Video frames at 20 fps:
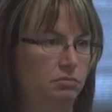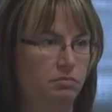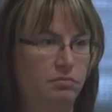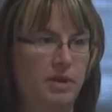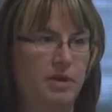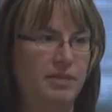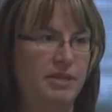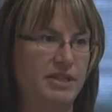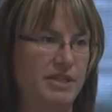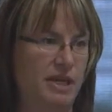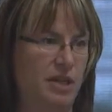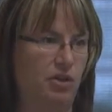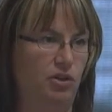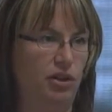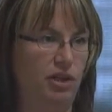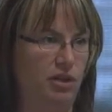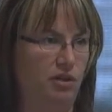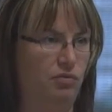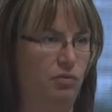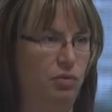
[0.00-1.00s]
Maybe it's enter
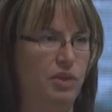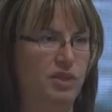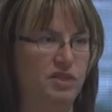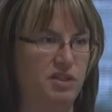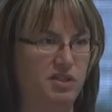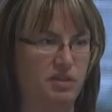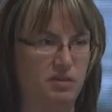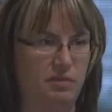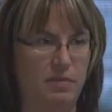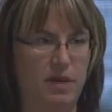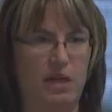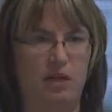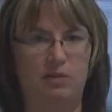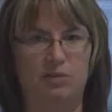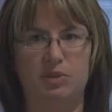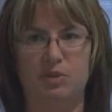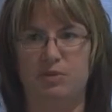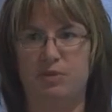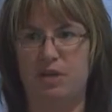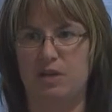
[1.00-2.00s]
invoices and mail them
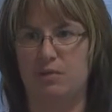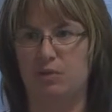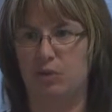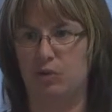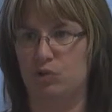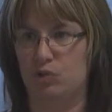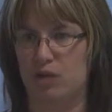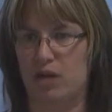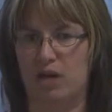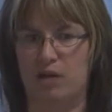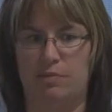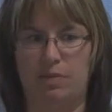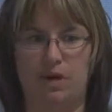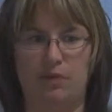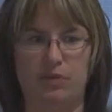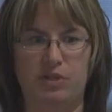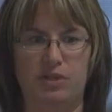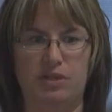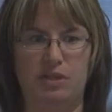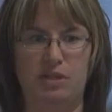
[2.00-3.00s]
to people, track my
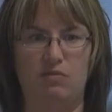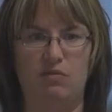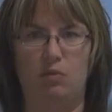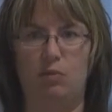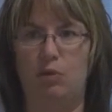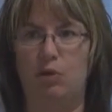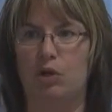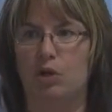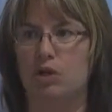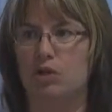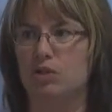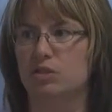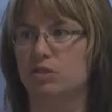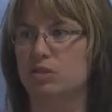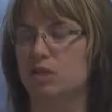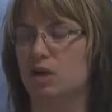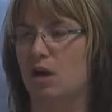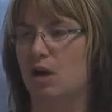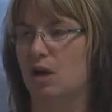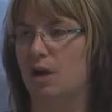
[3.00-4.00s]
receivables,
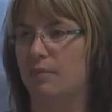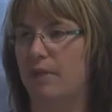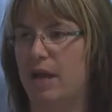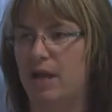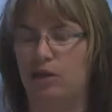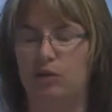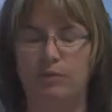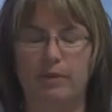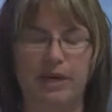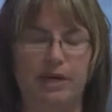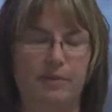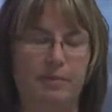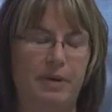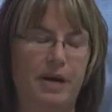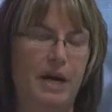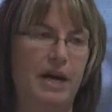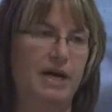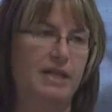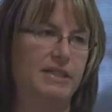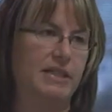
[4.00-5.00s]
enter my
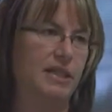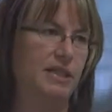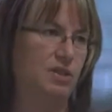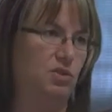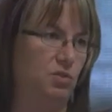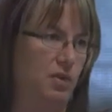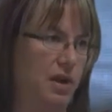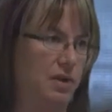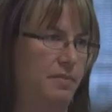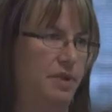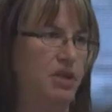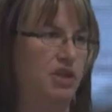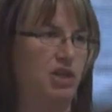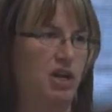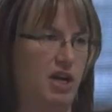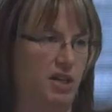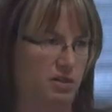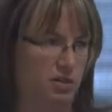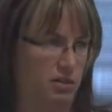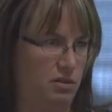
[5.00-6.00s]
deposits, write my
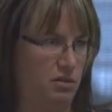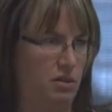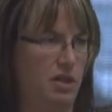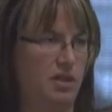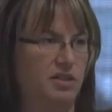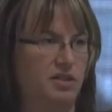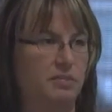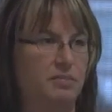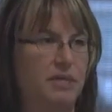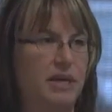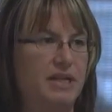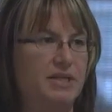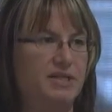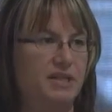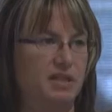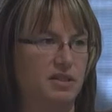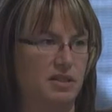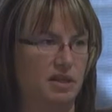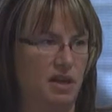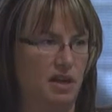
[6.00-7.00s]
checks. All right, some
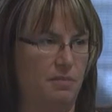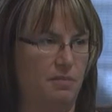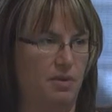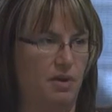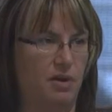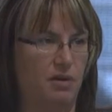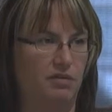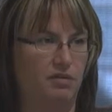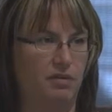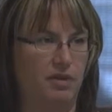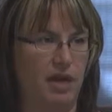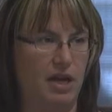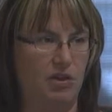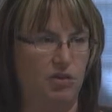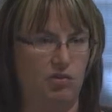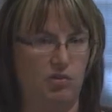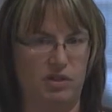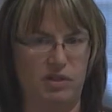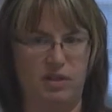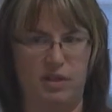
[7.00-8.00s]
basic type of
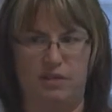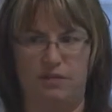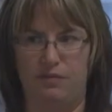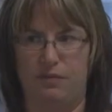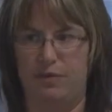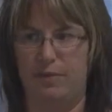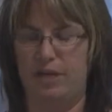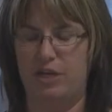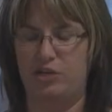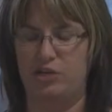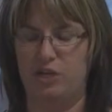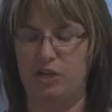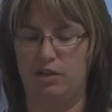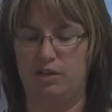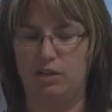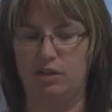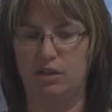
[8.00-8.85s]
entry information.